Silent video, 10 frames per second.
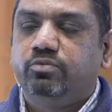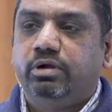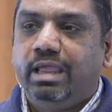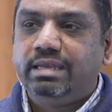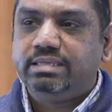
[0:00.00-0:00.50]

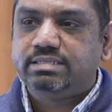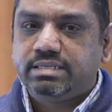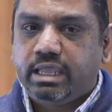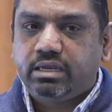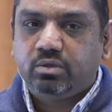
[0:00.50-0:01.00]
for, and he
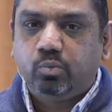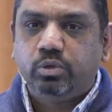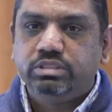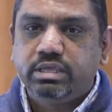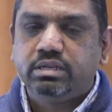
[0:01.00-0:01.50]
stayed
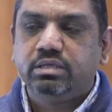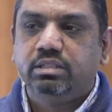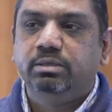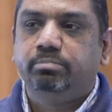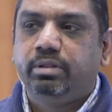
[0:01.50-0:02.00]
within
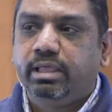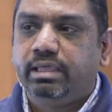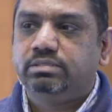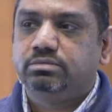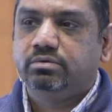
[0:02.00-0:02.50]
the
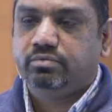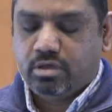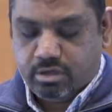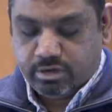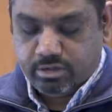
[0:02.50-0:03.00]
plans of
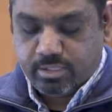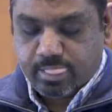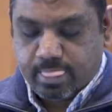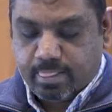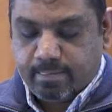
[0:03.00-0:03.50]
God.
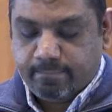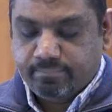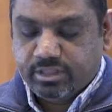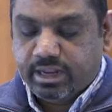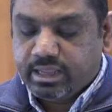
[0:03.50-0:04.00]

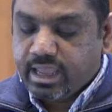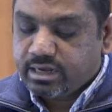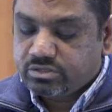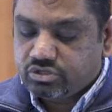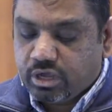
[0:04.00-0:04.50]
And
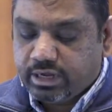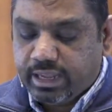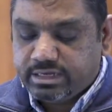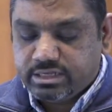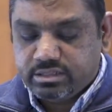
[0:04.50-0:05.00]
again, in John
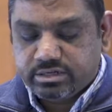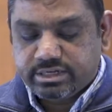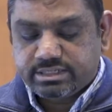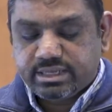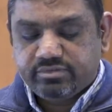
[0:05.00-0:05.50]
18
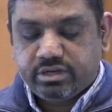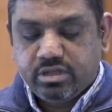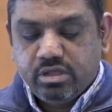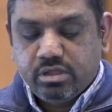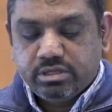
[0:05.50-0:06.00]

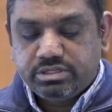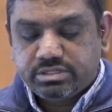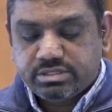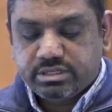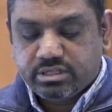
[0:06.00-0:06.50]
37,
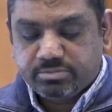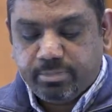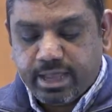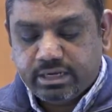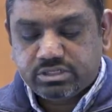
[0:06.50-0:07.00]
Jesus tells
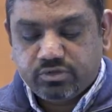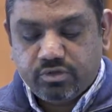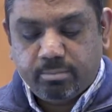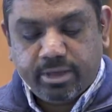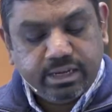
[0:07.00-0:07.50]
Pilate,
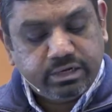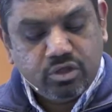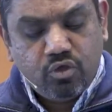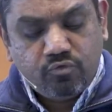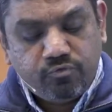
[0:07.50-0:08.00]
Pilate,
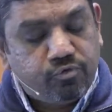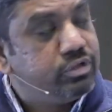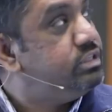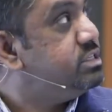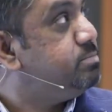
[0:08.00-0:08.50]

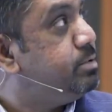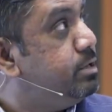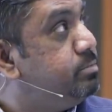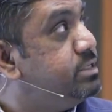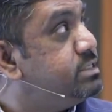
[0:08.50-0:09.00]
For this
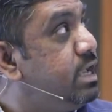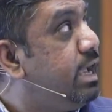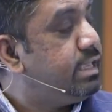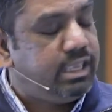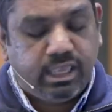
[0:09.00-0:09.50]
purpose
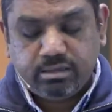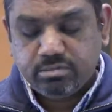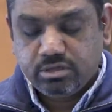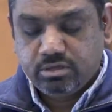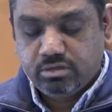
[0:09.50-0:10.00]
I
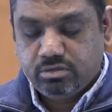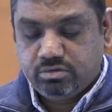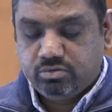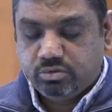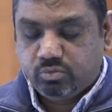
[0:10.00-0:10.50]
came
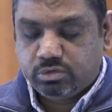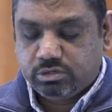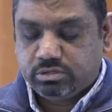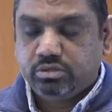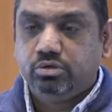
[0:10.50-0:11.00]
to the
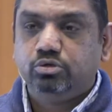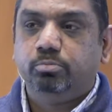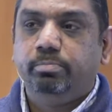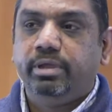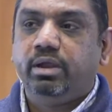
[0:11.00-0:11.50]
world, to
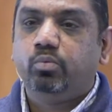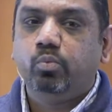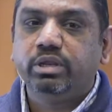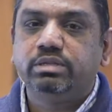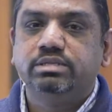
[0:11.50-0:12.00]
bear
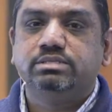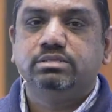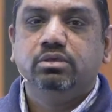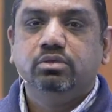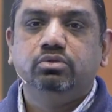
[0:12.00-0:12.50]

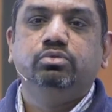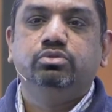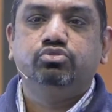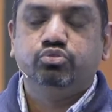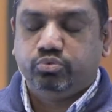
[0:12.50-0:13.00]
witness to the
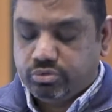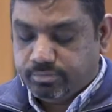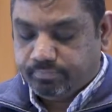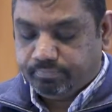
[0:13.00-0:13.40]
truth.